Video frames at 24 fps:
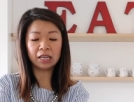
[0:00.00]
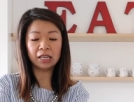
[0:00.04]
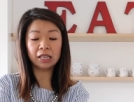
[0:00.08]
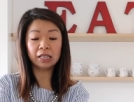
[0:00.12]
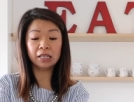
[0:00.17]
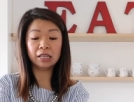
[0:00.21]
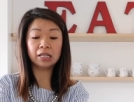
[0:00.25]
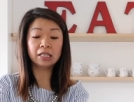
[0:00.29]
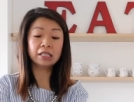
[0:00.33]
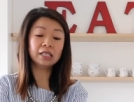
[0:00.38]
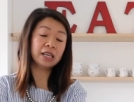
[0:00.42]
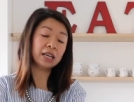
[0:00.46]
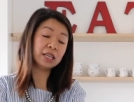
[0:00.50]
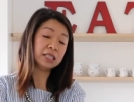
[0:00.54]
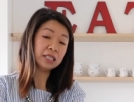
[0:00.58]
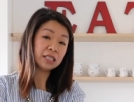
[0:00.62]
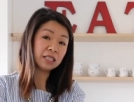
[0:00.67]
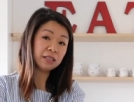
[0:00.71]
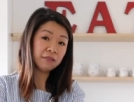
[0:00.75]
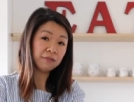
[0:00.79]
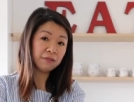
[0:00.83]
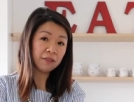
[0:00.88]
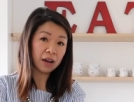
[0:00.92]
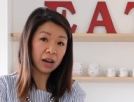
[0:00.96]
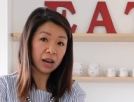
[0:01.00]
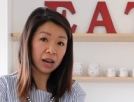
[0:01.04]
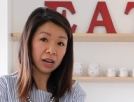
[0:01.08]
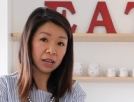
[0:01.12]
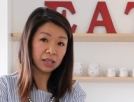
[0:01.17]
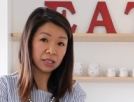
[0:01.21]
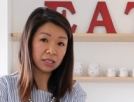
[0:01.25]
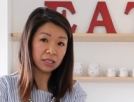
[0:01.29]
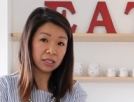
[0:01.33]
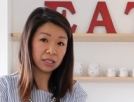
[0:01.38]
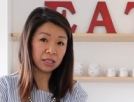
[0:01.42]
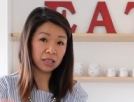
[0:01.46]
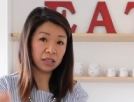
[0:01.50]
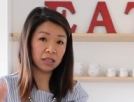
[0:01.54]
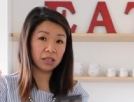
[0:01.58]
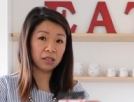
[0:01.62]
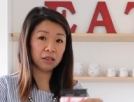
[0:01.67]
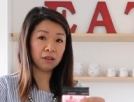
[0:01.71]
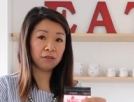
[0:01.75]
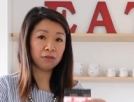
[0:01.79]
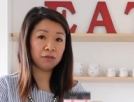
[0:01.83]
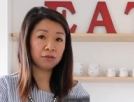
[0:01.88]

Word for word: it intensifies the